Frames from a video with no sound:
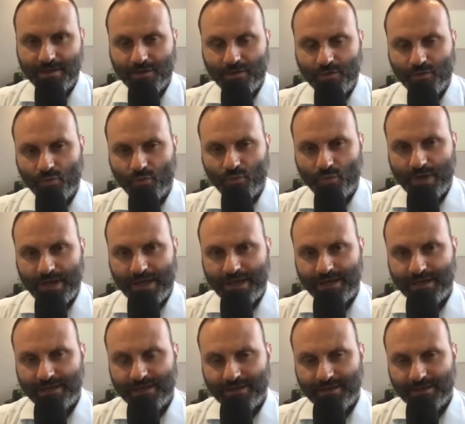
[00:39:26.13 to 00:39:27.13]

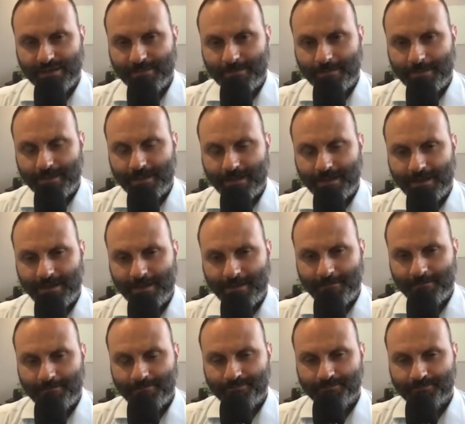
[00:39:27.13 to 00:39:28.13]
when
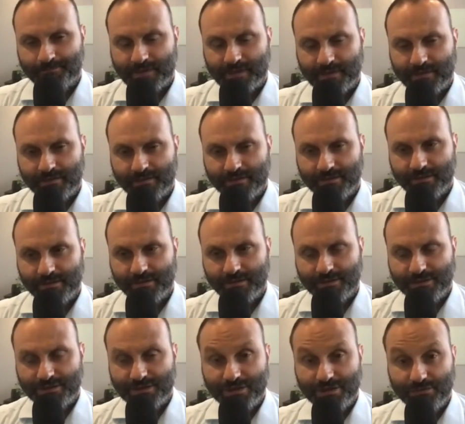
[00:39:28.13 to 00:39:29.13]
um,
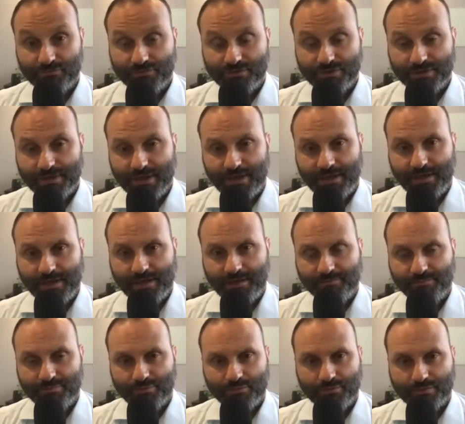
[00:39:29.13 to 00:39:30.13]
children are
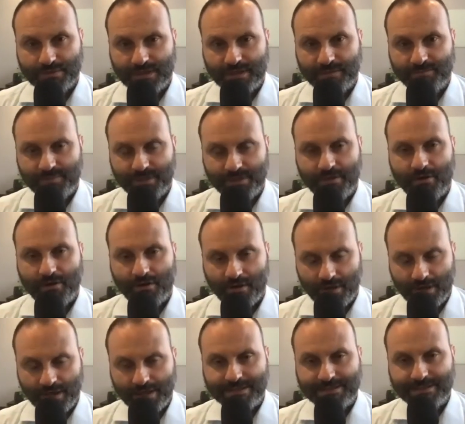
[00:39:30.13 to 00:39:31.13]
brought up in
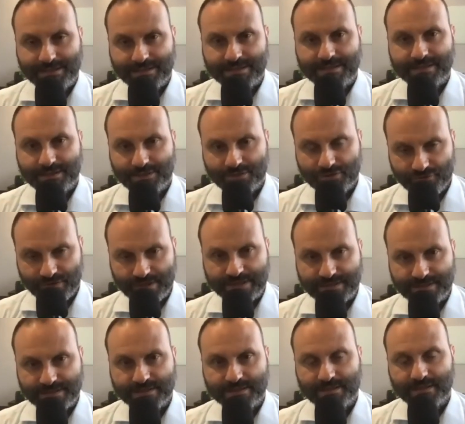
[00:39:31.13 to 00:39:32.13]
high
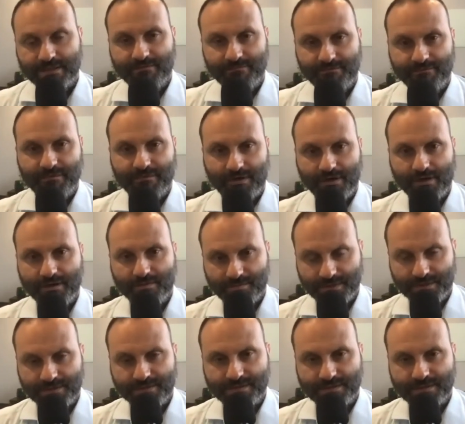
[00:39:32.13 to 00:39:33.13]
distress
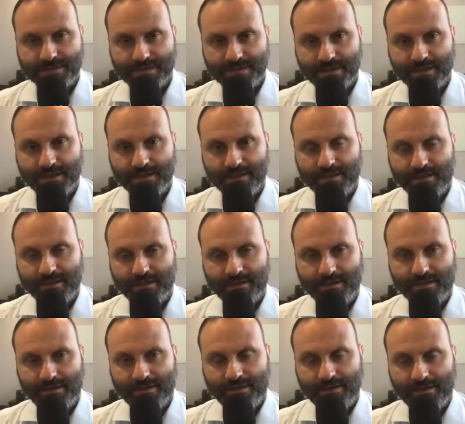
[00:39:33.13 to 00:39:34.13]
environments
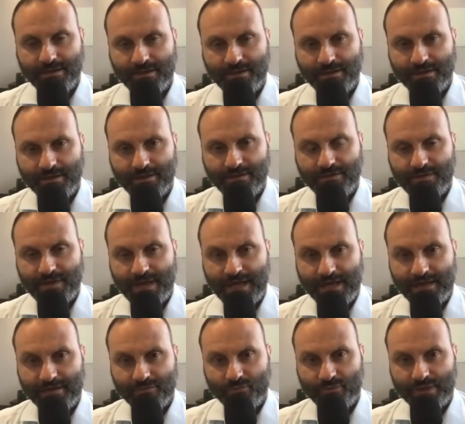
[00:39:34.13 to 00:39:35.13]
uh,
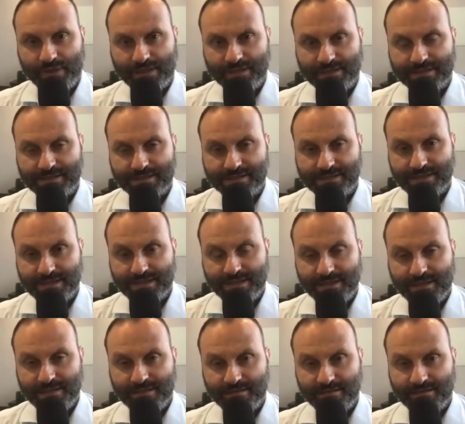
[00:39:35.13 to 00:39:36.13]
that we can
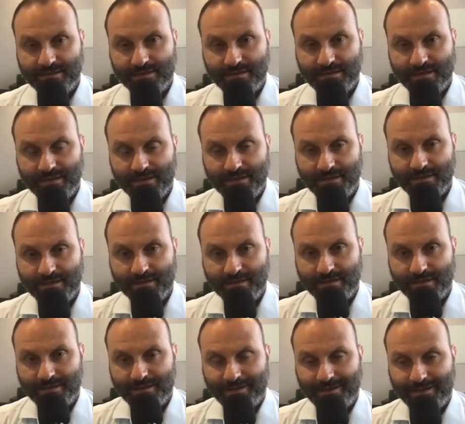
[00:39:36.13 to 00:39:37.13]
see the
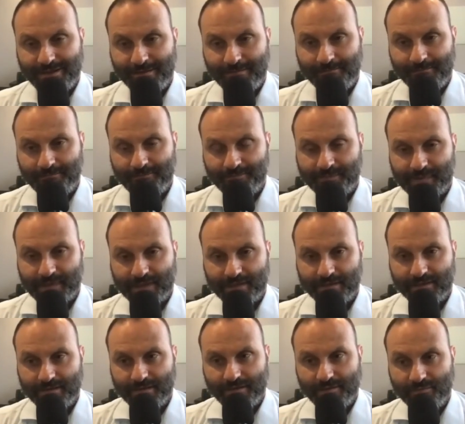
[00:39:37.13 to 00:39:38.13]
um,
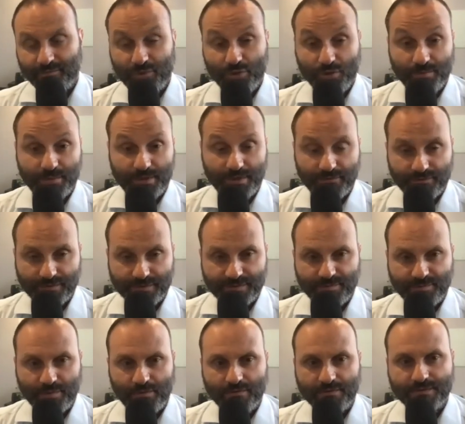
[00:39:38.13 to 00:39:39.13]
uh, puberty
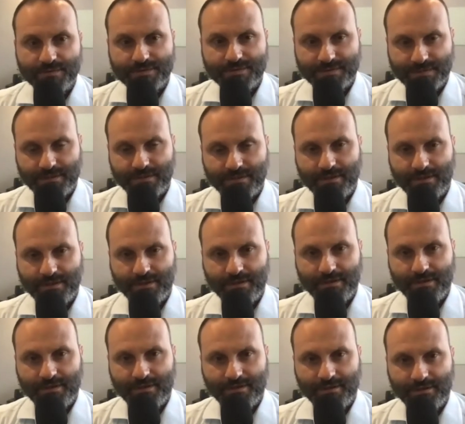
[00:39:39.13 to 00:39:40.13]
response
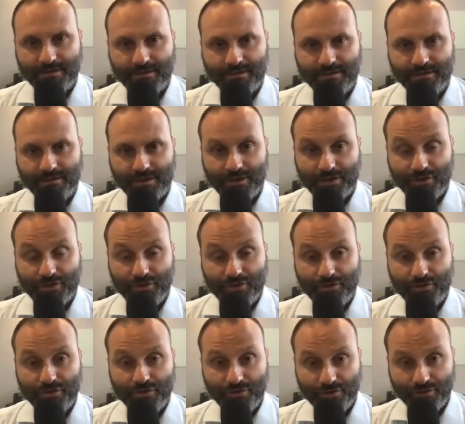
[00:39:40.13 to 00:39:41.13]
uh, uh,
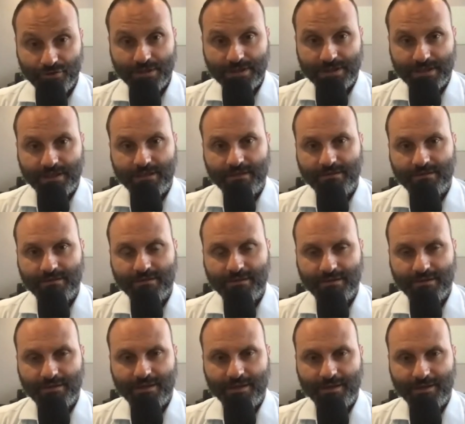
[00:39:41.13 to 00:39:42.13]
occur earlier,
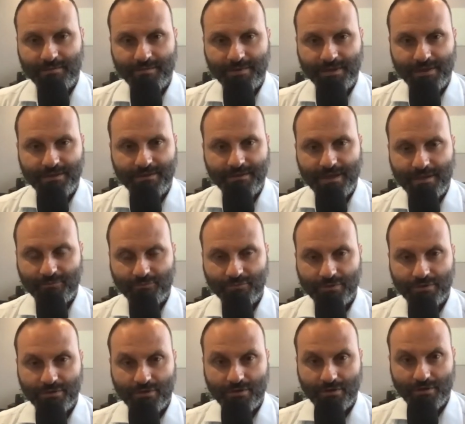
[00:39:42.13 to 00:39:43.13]
um, and that
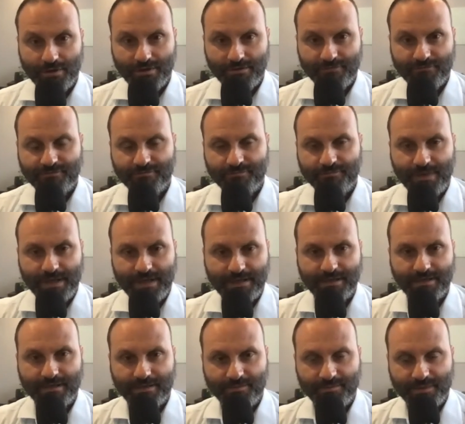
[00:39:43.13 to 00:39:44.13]
would kind of
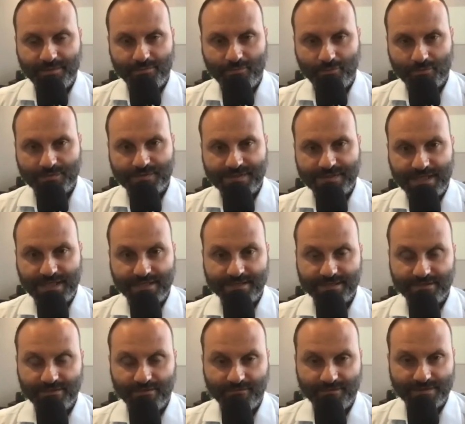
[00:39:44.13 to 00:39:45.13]
make a bit more sense.
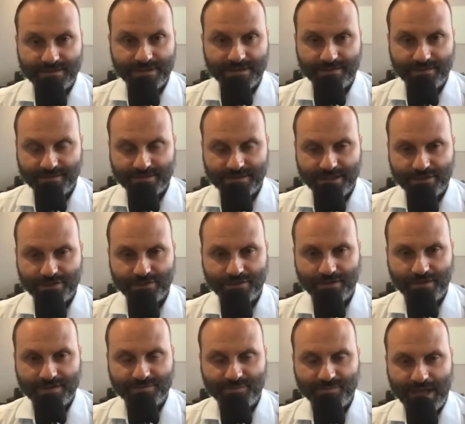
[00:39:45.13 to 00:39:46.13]
And obviously,
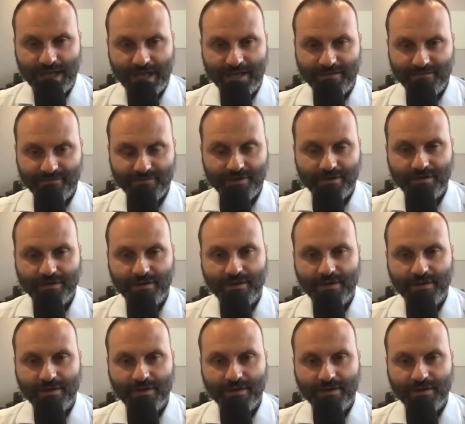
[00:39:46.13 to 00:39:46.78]
sexualized behavior,